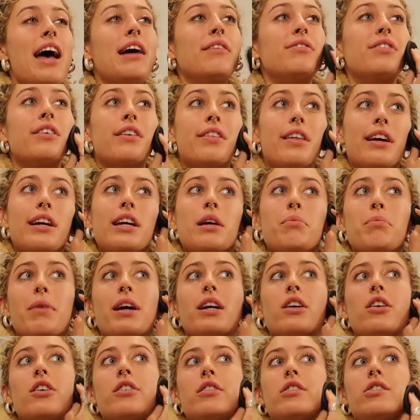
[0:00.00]
everything in
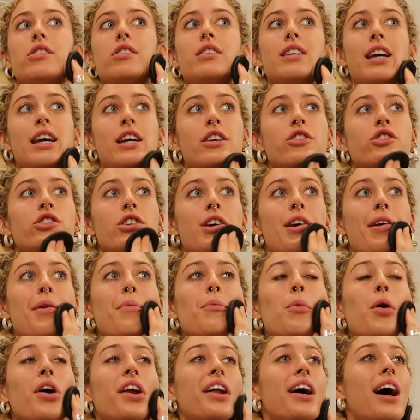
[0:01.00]
my
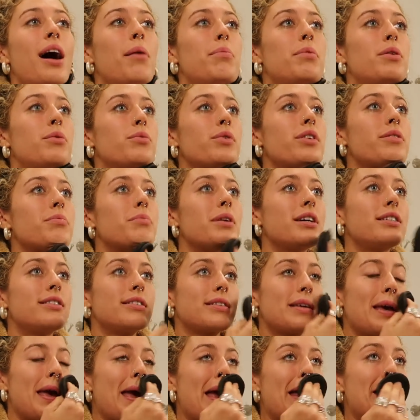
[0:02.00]
consultation, what happened with my
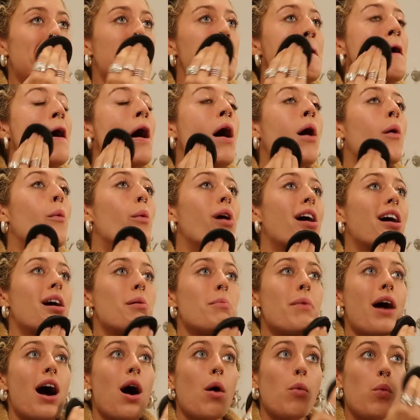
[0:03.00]
skin, where
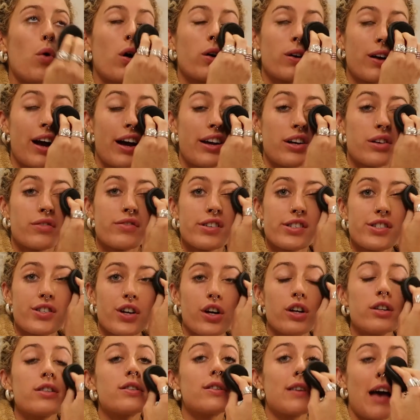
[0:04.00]
I'm at, what kind of
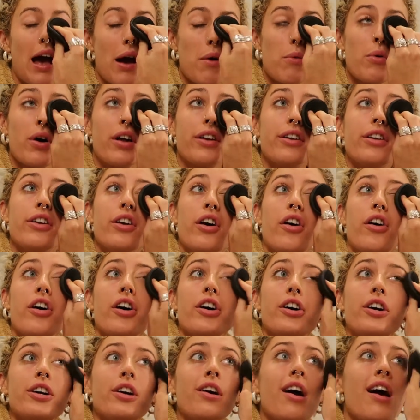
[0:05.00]
results I want
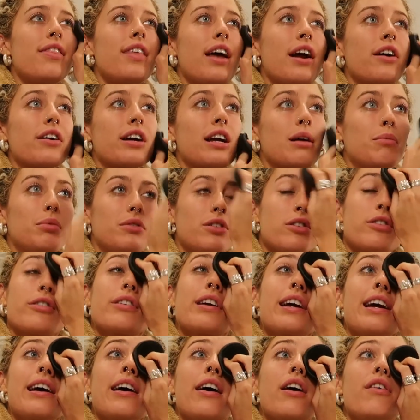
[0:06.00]
now. They're able to
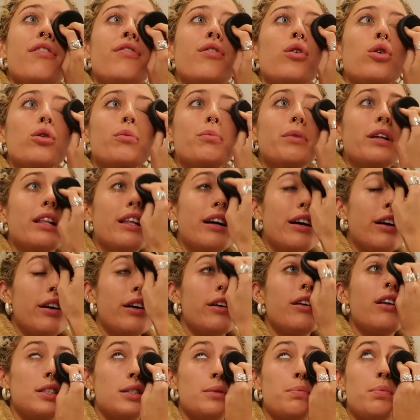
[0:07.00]
create a
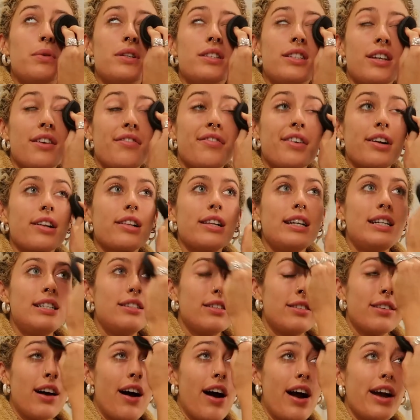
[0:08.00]
formula specifically
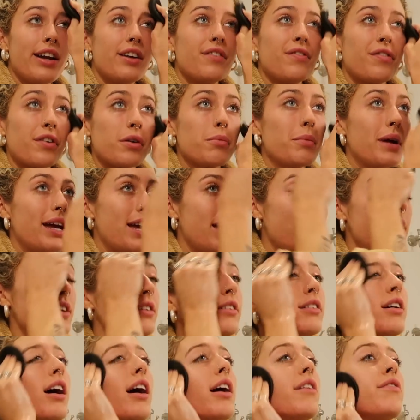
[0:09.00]
designed for
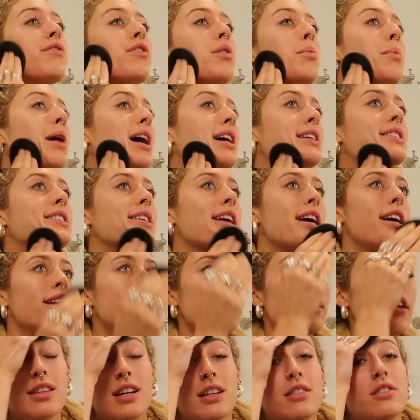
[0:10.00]
me and for my
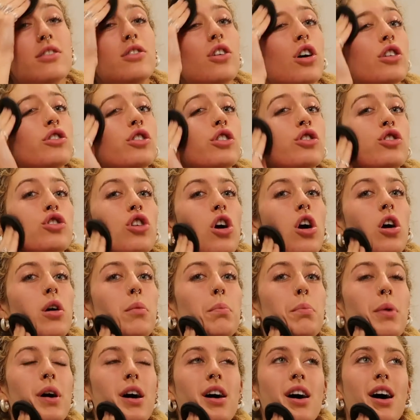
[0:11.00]
skin that's not too
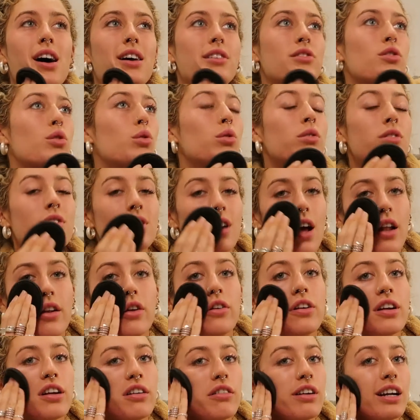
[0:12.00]
strong but has gold
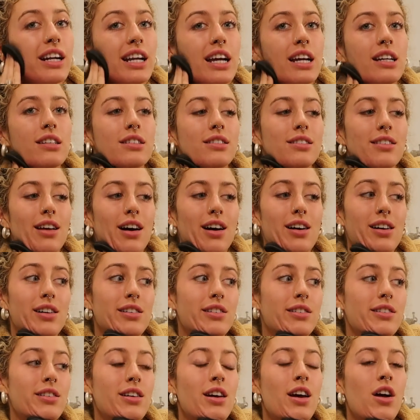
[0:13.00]
standard ingredients and